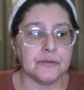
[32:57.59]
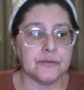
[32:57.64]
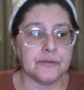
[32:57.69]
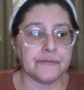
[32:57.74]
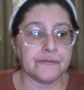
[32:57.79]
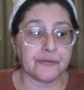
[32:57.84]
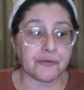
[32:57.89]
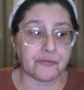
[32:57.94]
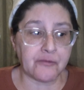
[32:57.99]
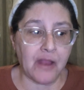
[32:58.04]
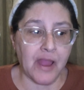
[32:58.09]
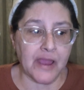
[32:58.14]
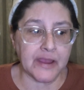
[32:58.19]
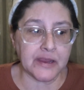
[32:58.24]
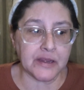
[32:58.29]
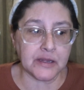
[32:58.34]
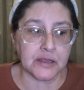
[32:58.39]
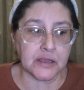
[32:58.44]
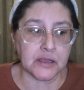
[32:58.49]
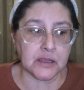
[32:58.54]
the
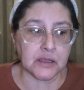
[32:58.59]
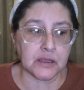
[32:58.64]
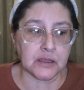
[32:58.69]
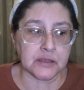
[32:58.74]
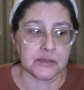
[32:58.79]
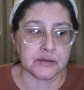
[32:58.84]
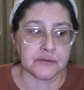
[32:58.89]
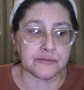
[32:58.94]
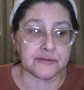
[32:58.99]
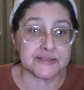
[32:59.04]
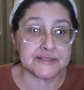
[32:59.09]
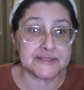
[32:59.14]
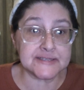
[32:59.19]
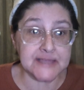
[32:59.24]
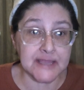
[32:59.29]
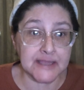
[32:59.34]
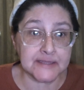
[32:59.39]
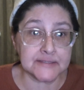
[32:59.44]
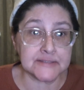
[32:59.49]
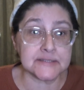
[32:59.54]
variety in
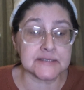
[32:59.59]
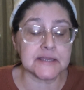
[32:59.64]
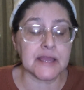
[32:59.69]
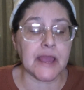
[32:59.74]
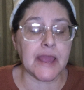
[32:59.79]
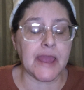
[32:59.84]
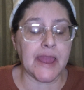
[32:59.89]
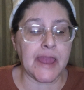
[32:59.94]
scents,